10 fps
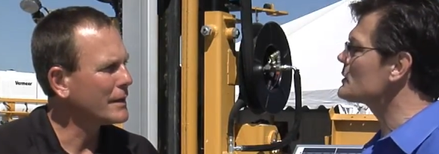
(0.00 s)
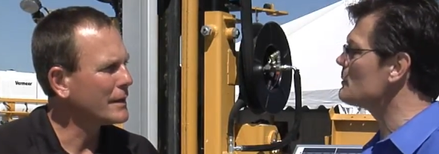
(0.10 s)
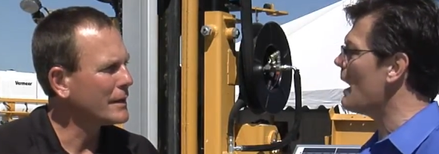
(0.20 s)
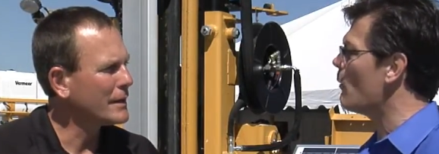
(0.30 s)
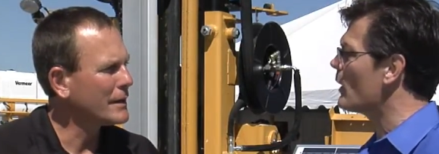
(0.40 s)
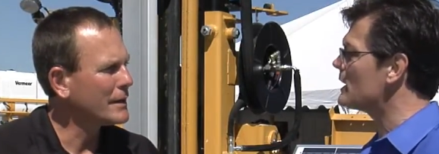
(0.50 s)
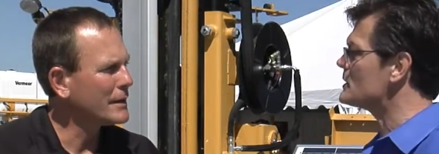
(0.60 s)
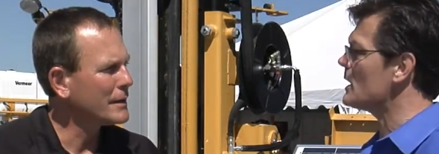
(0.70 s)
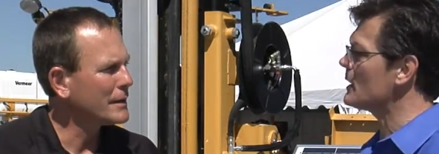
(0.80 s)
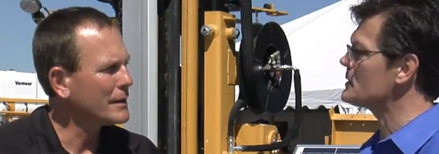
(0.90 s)
Speaker 1: us about what it
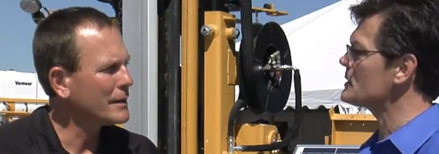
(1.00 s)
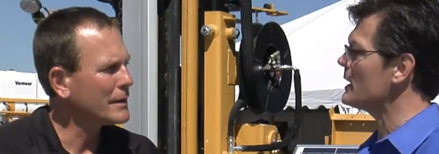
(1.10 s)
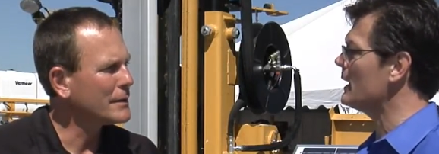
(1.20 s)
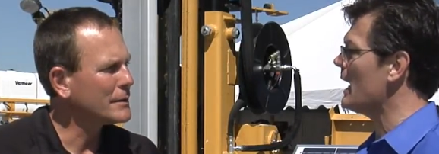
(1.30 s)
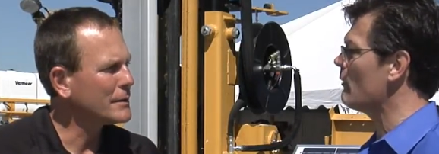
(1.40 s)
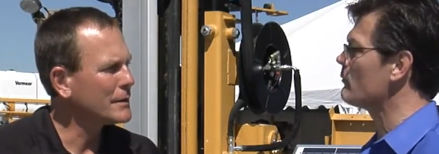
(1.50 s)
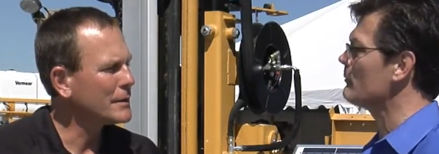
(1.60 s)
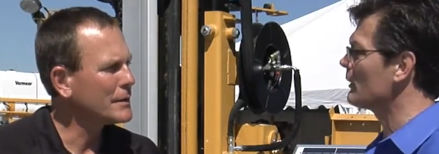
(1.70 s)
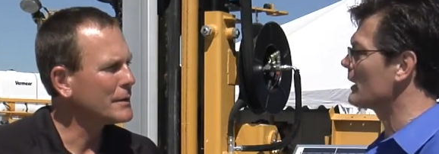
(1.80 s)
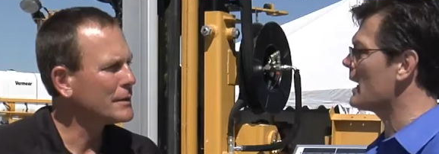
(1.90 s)
does and how
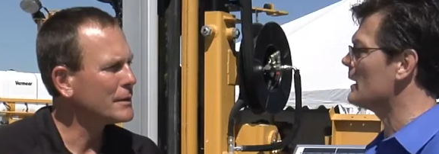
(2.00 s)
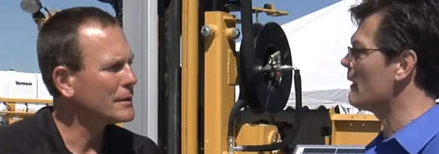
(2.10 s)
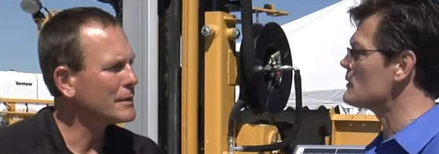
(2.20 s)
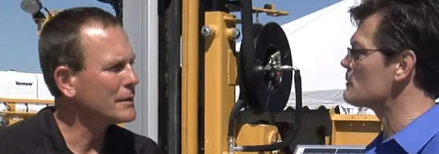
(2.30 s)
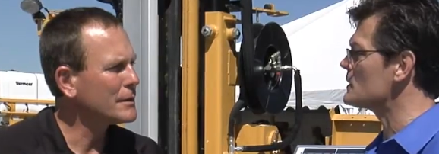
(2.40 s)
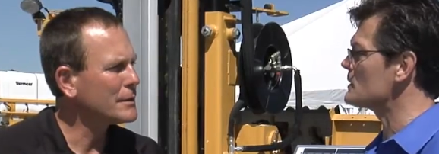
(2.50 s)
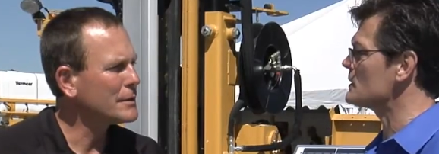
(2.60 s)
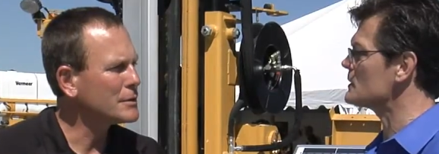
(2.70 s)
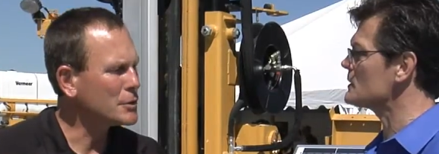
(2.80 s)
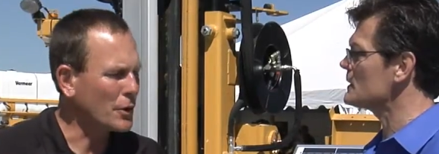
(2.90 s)
Vermeer got into this business?
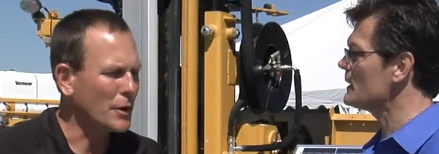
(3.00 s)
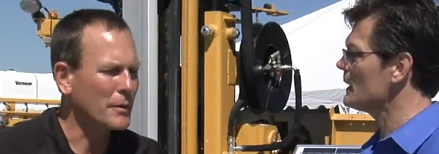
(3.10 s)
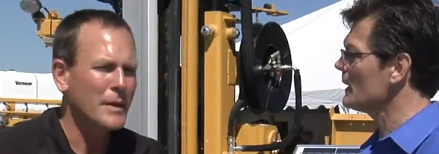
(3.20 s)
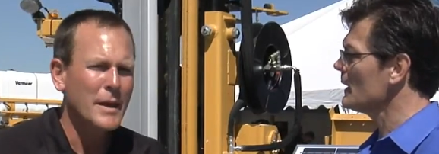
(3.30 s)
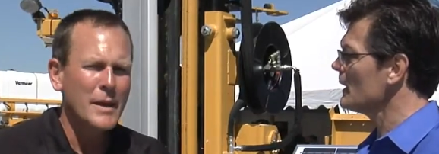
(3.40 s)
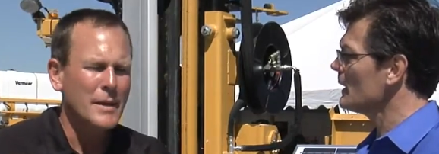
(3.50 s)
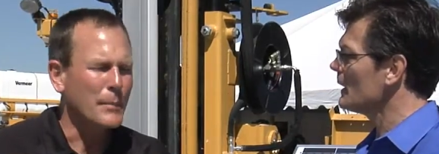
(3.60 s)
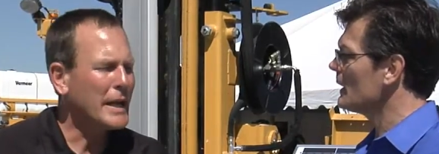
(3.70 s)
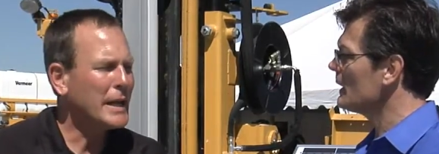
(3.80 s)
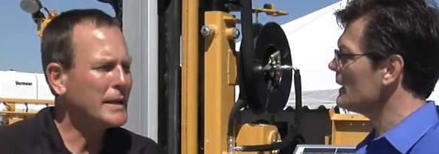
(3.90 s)
Sure. The
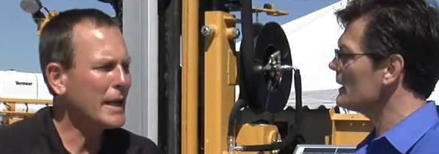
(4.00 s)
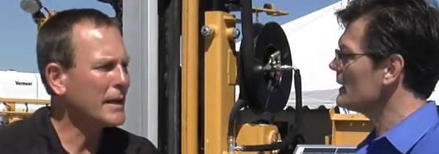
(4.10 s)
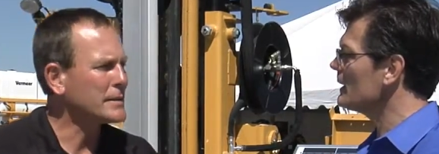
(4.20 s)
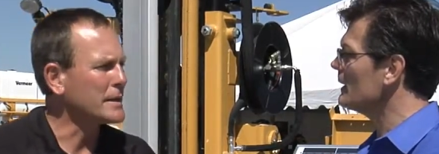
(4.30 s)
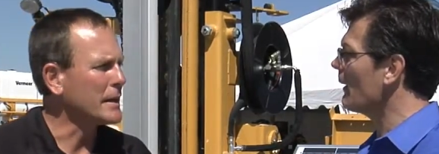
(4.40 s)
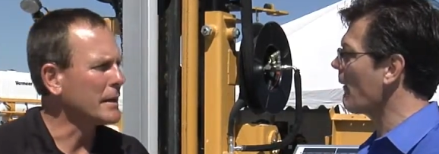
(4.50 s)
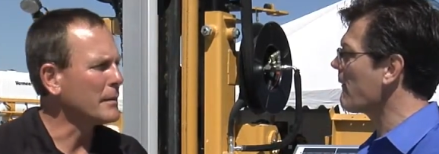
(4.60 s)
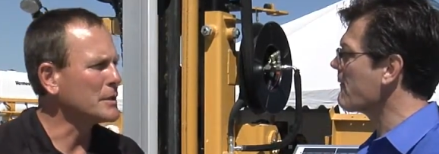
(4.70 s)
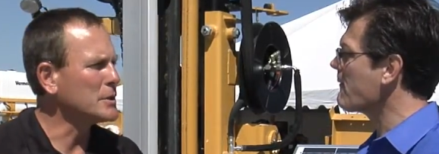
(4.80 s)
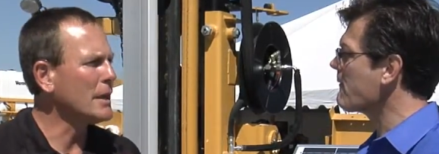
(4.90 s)
PD10 is a, a
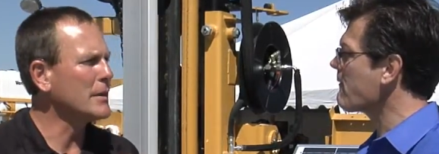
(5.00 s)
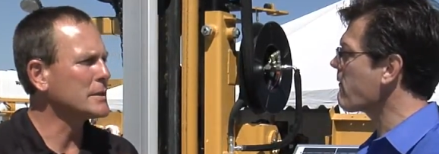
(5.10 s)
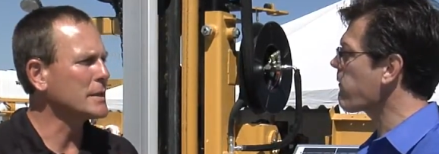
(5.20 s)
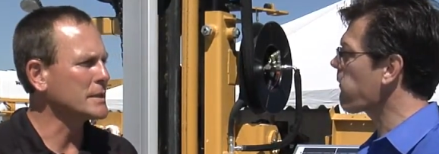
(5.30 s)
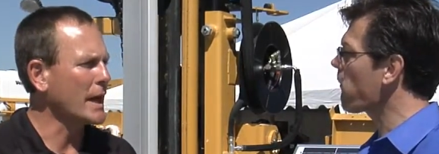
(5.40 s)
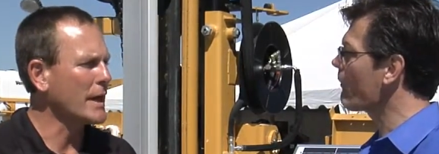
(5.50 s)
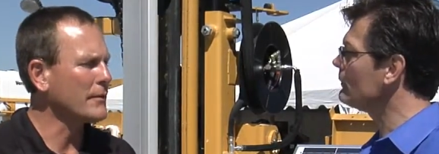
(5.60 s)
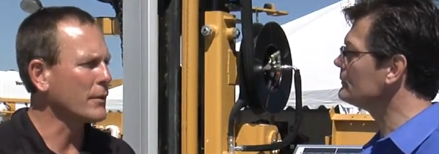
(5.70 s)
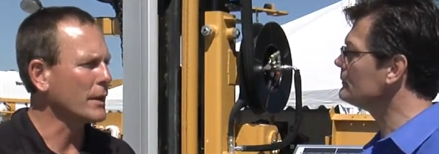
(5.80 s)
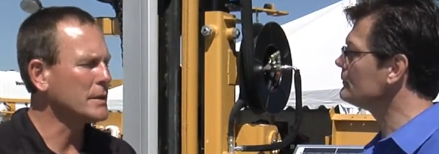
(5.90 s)
machine that's designed
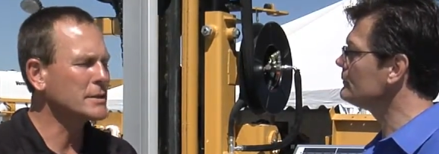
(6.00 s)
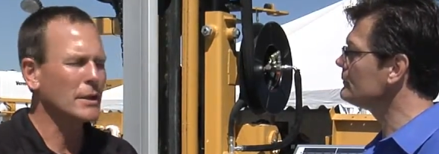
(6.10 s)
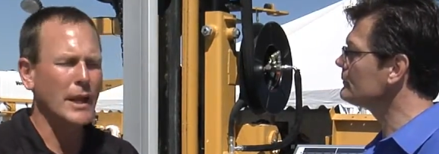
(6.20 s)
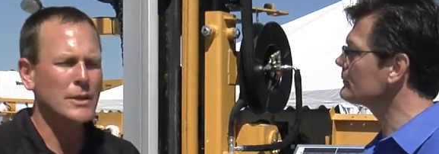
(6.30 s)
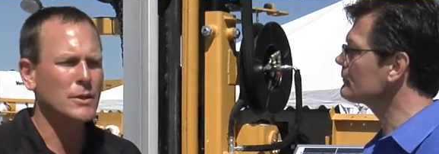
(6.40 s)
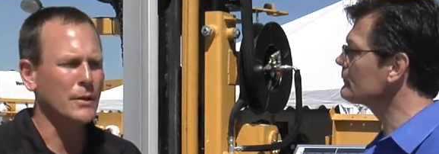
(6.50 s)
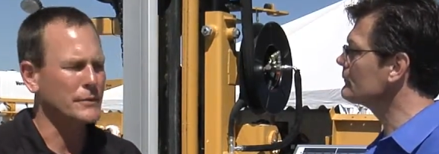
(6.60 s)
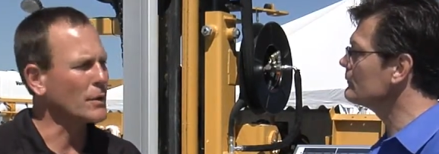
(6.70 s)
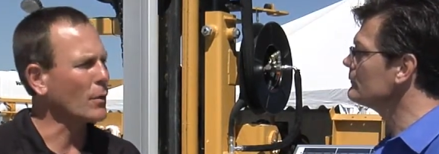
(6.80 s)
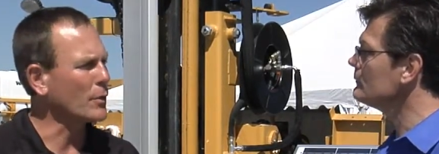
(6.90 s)
for
Speaker 2: the installation of
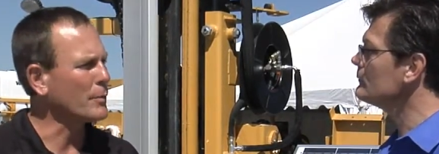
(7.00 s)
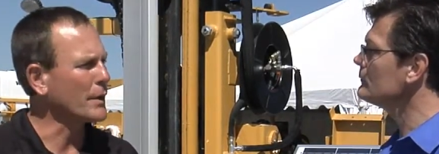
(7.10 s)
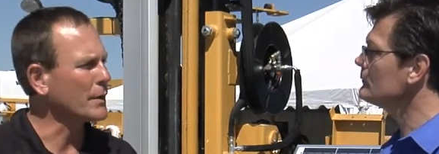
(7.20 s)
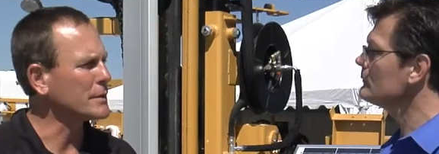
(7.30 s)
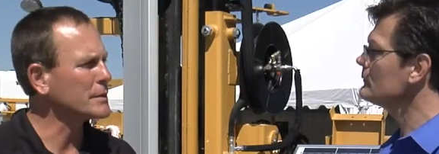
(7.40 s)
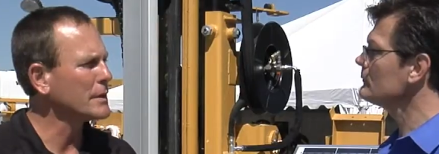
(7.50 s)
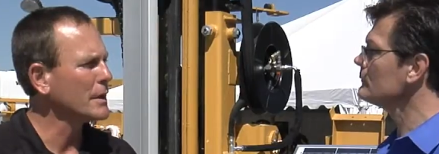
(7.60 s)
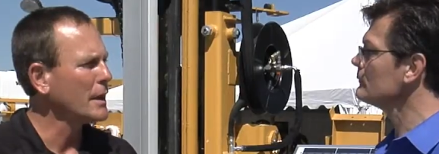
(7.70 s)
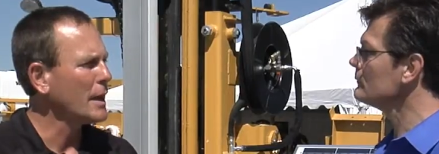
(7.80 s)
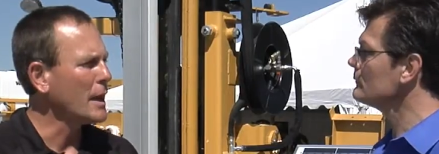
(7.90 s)
solar piers
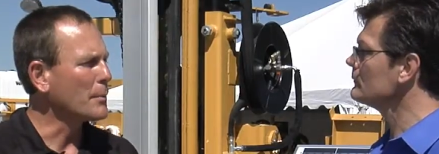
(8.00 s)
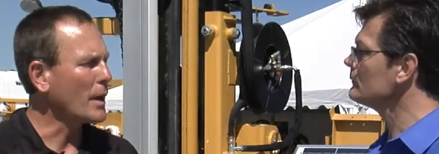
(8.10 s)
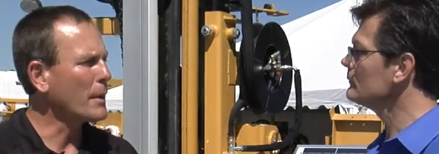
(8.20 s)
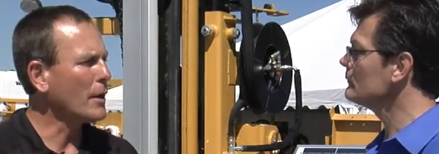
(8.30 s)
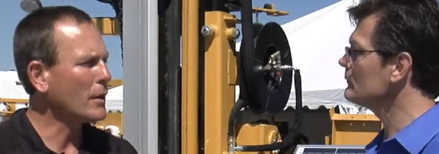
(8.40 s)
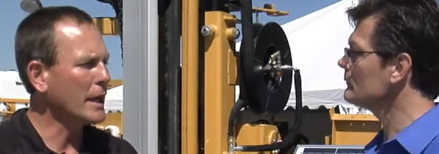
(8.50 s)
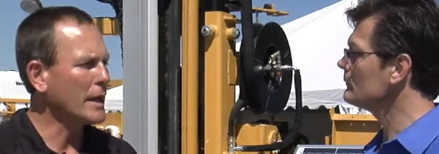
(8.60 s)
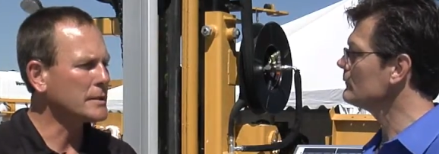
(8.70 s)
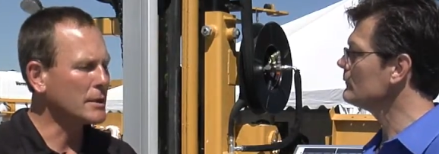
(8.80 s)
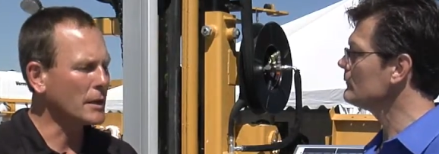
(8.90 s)
and primarily in
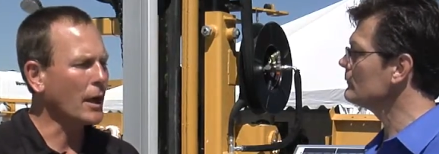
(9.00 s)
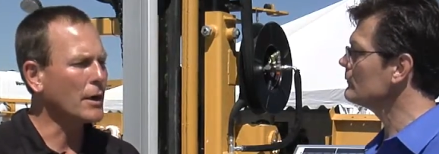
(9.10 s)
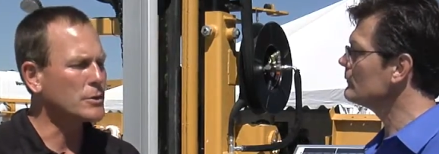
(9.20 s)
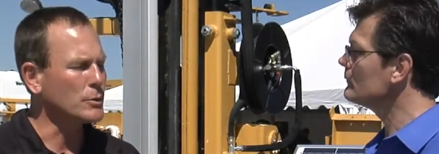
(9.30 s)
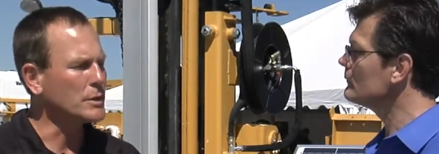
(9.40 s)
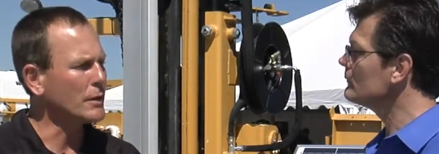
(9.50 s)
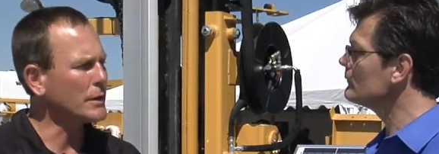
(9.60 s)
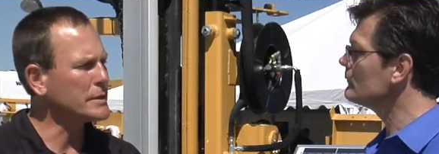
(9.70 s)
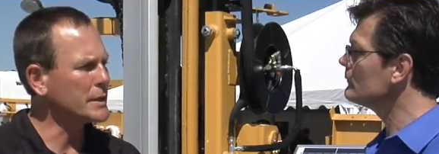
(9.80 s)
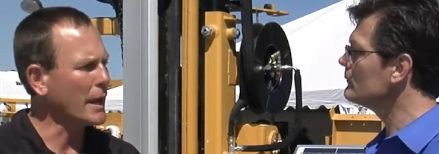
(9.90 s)
large utility
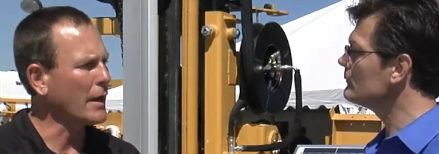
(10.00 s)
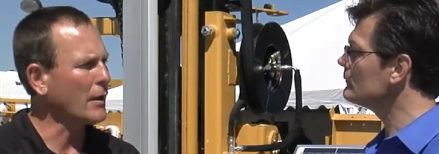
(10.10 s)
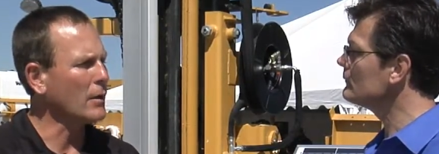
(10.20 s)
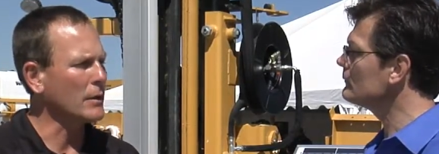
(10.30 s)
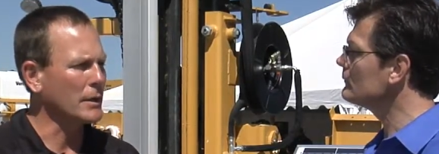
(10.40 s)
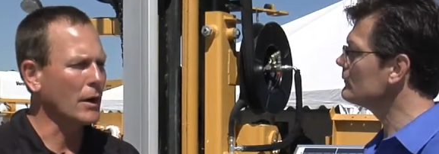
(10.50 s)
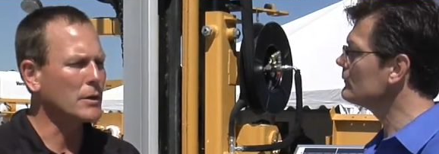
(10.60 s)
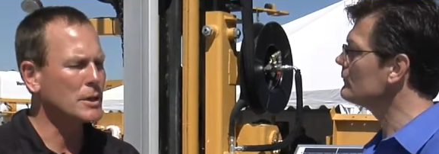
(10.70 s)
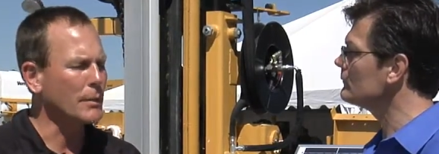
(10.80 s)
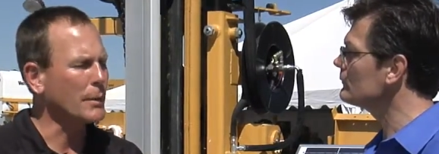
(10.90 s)
scale and large
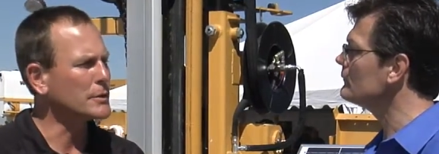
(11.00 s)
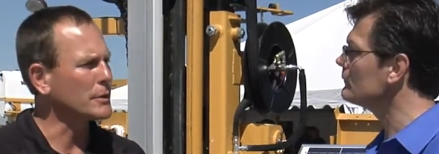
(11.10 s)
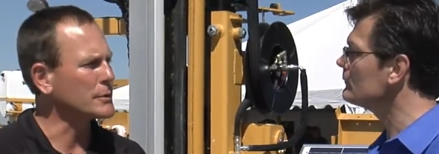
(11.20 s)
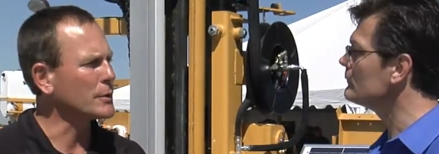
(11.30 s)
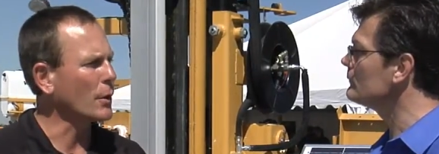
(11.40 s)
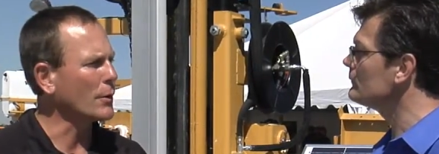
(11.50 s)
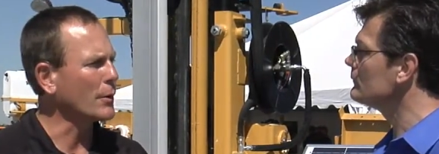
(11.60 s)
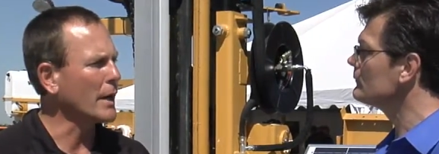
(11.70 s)
commercial solar